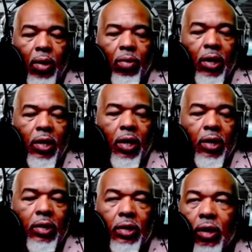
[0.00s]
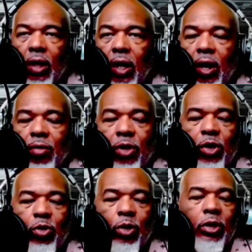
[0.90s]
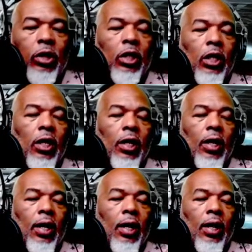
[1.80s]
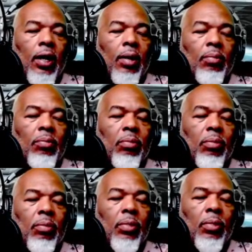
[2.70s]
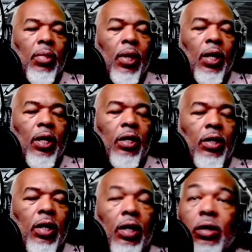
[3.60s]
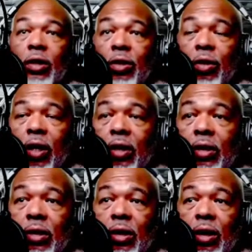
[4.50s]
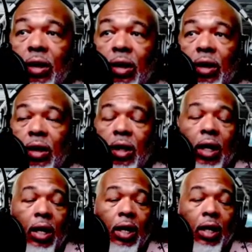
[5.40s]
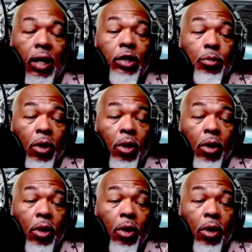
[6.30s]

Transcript: All right, guys. Have a good one. Um, and uh, see you guys uh,